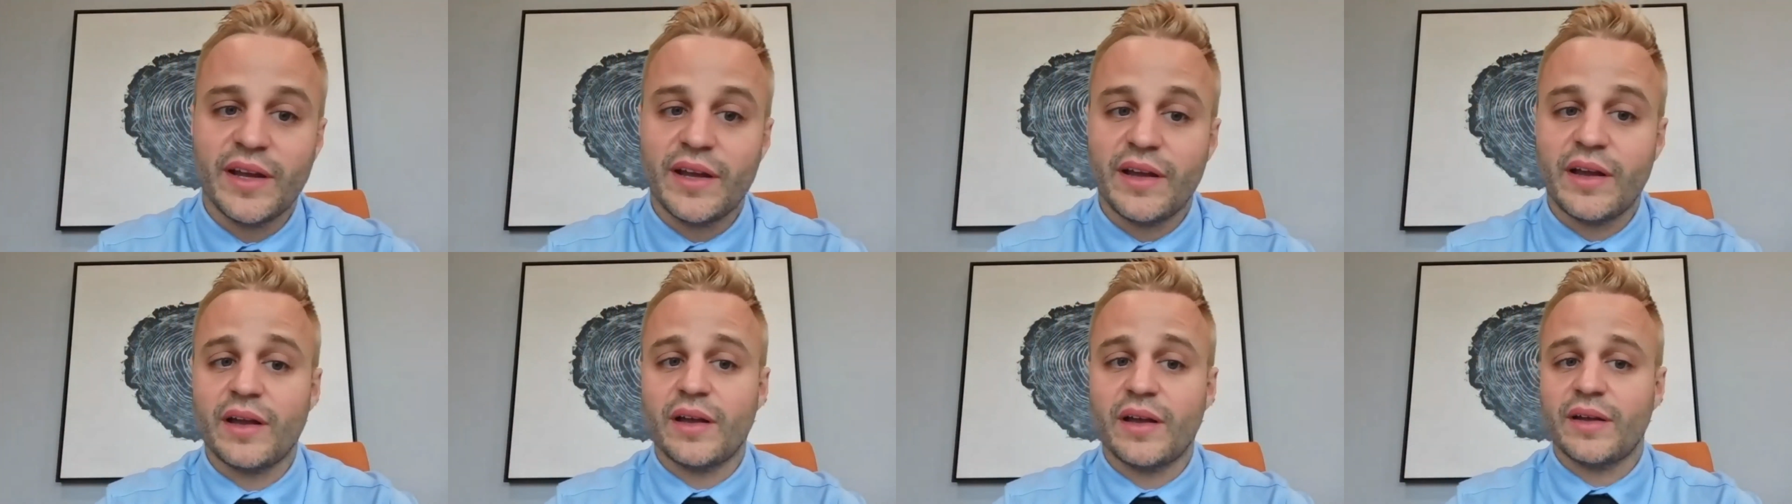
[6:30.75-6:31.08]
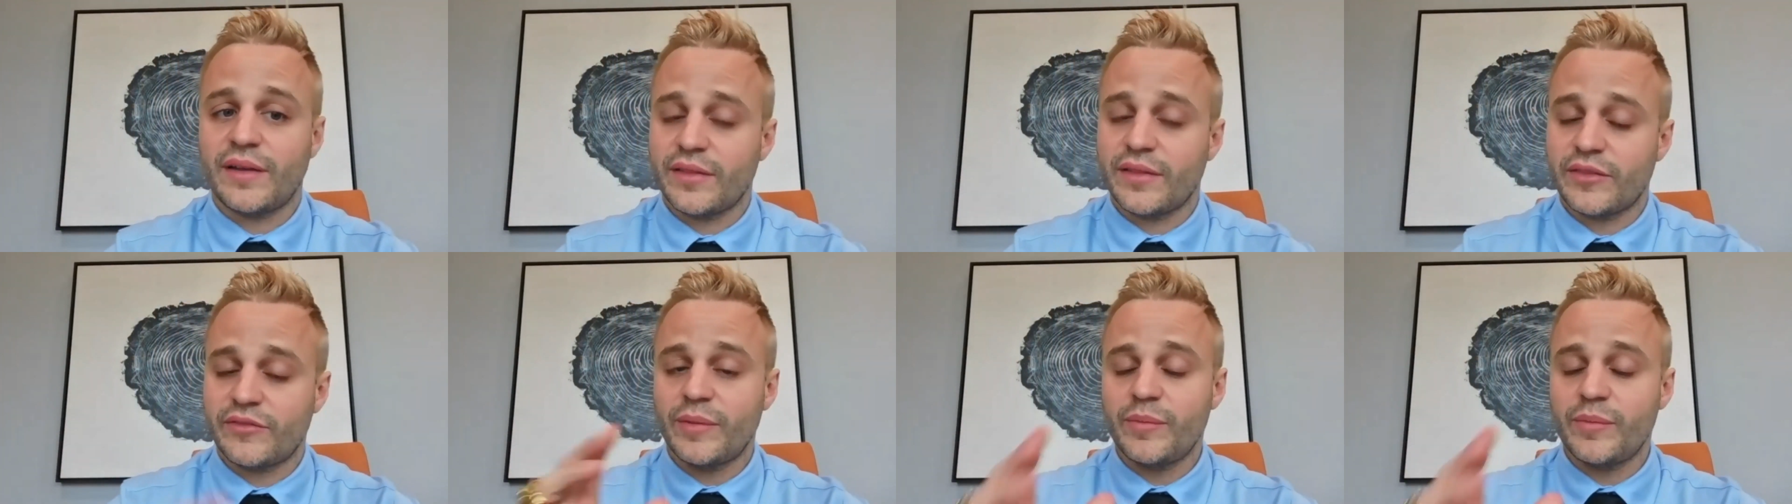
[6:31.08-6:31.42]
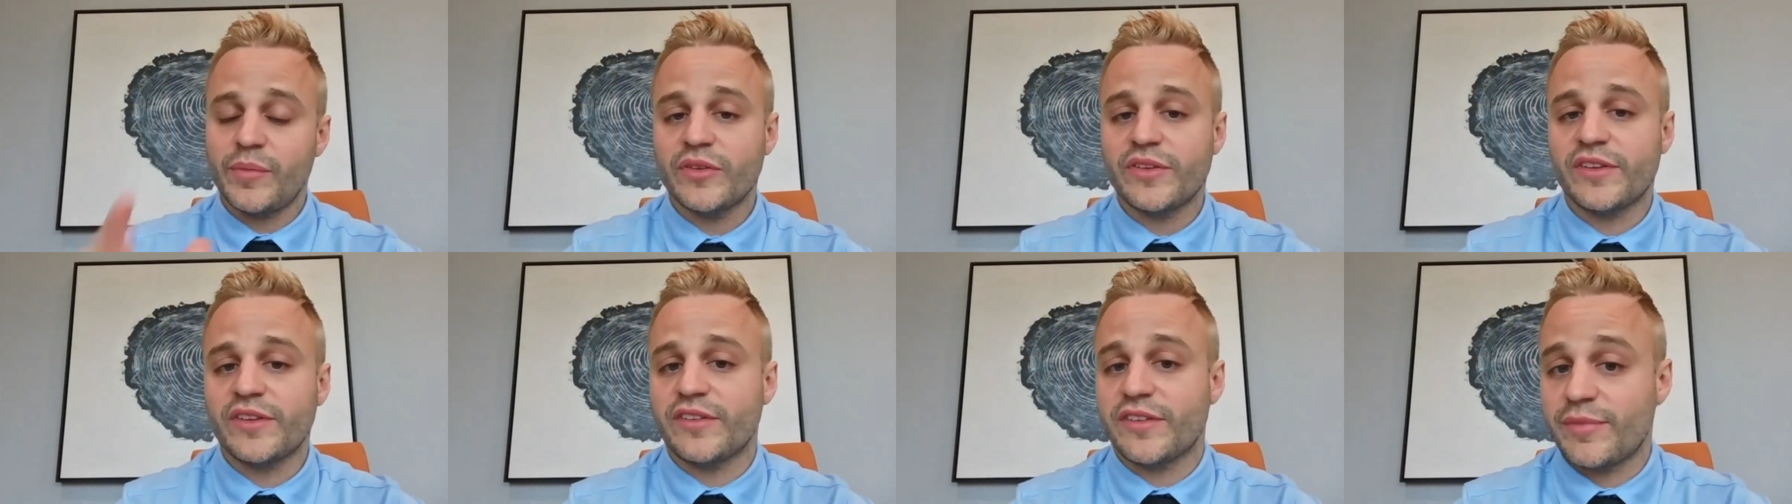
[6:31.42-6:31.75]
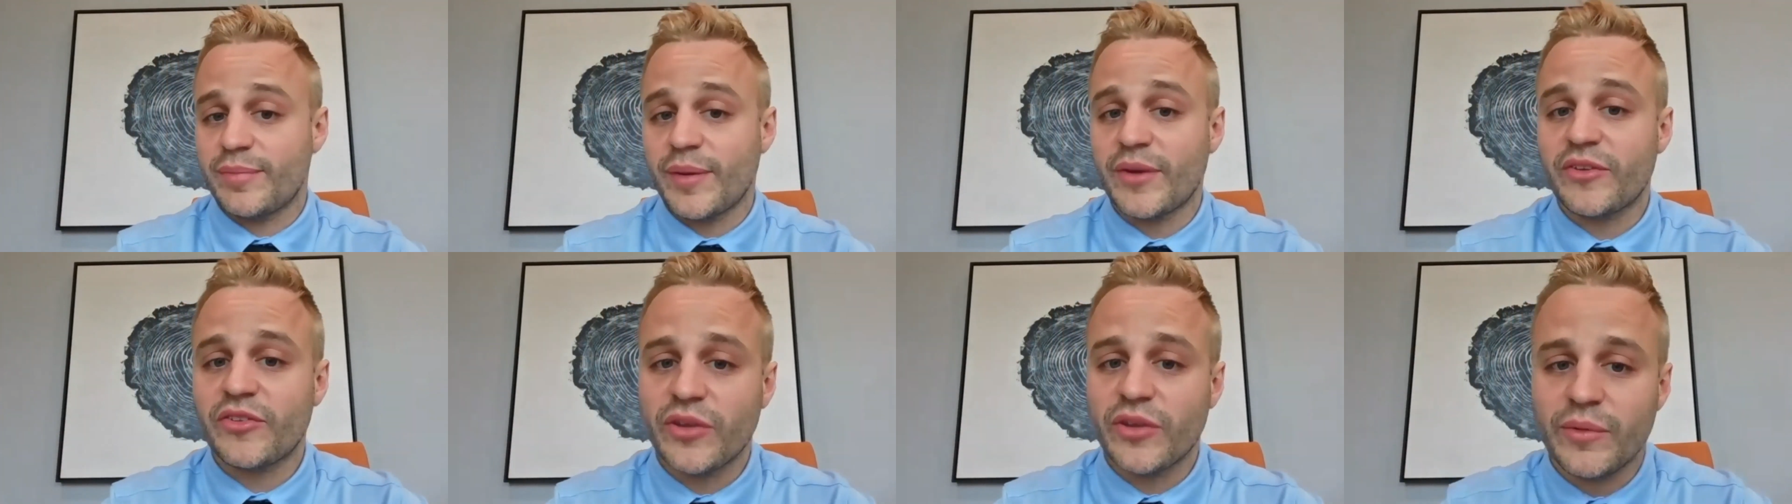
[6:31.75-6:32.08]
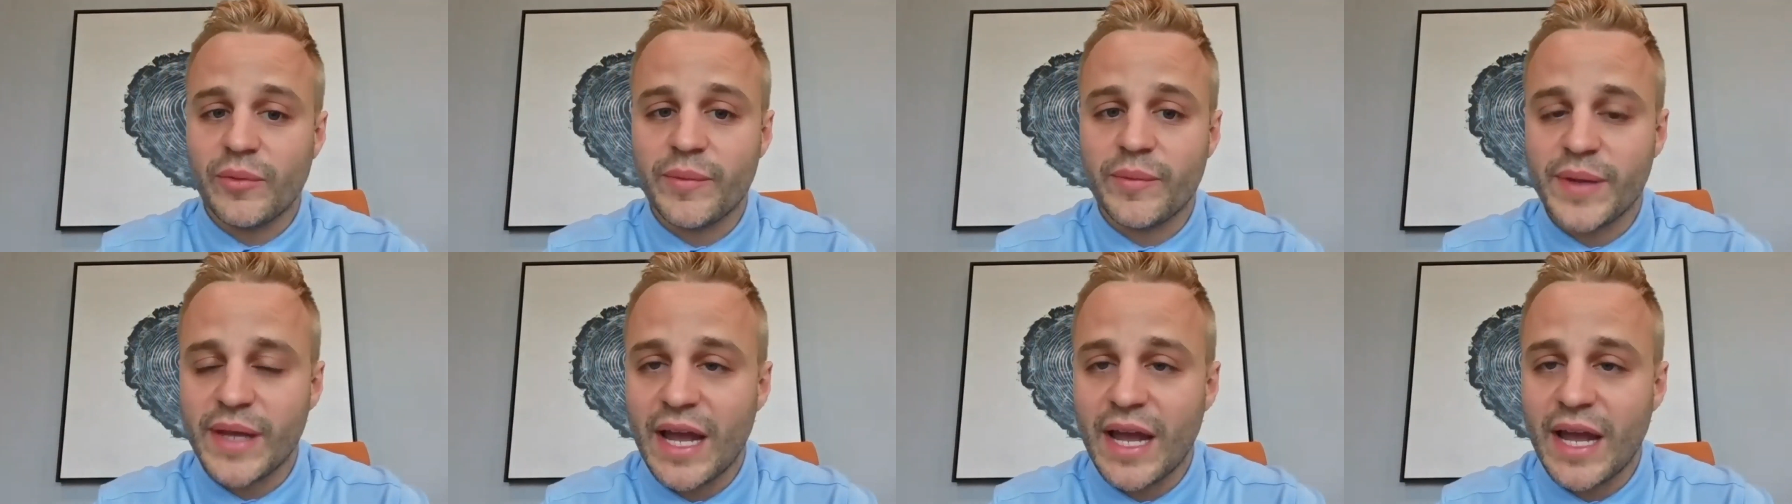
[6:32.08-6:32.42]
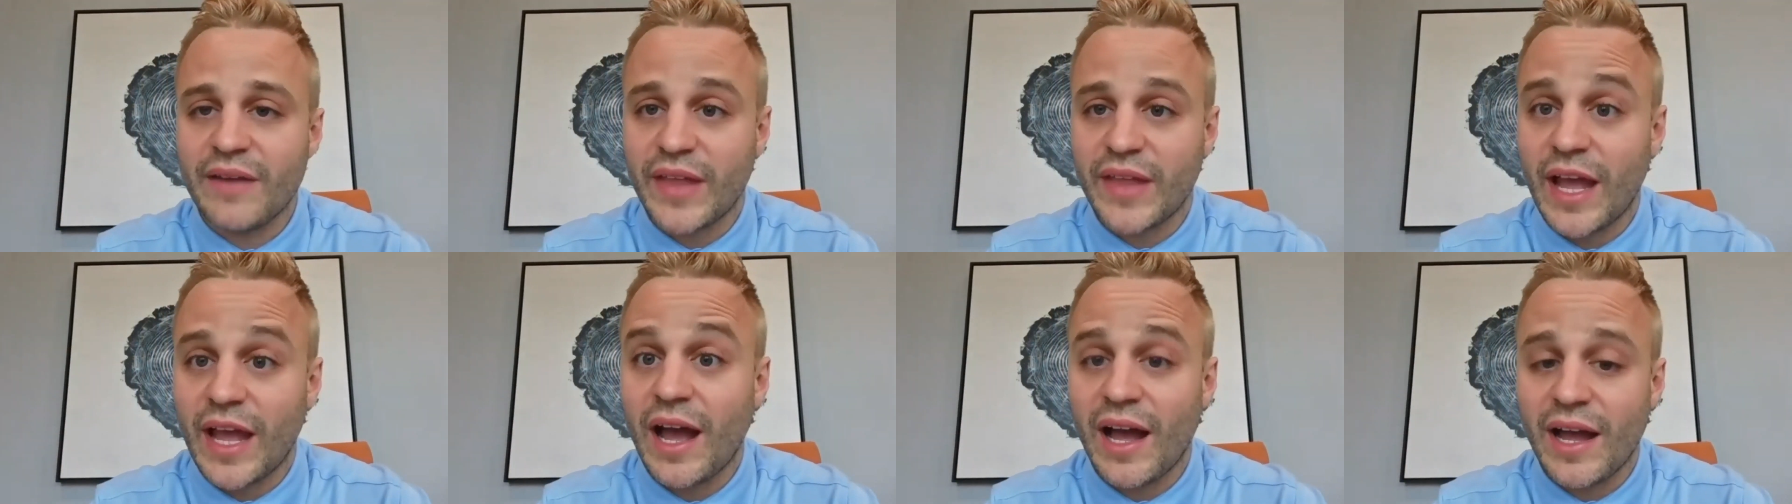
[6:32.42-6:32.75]
And thrombosis, especially when we
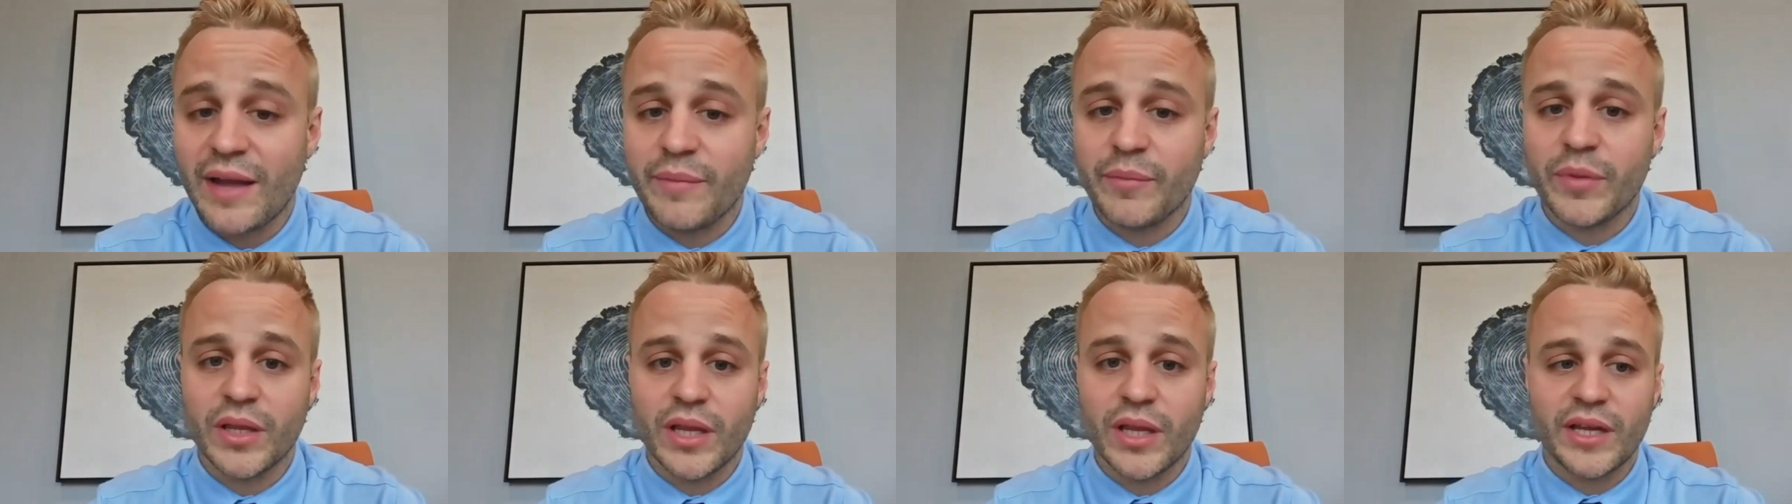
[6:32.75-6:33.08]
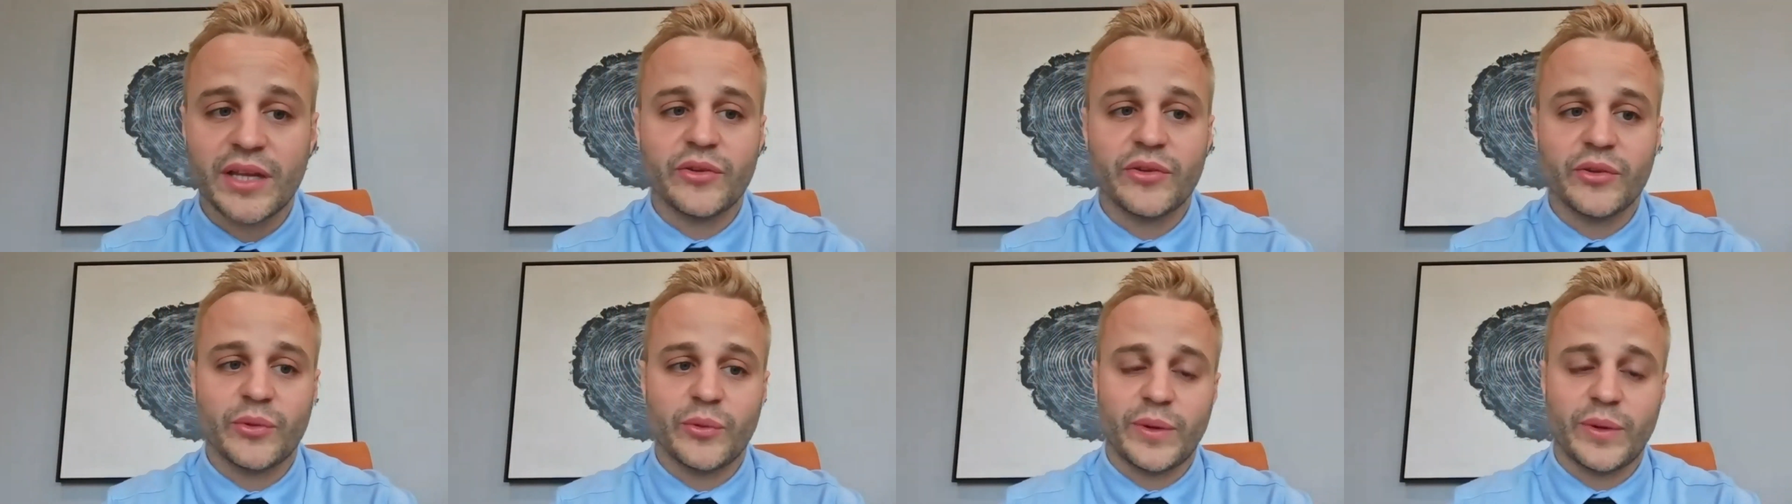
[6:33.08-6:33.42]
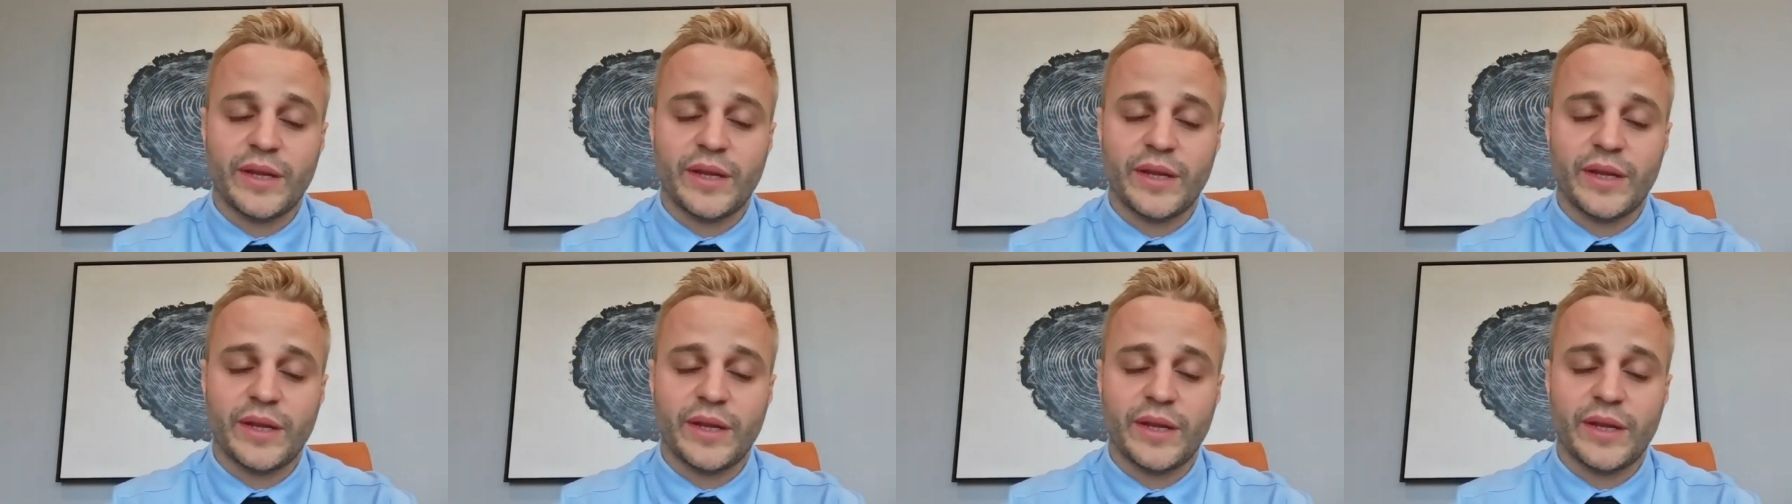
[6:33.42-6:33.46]
have the high molecular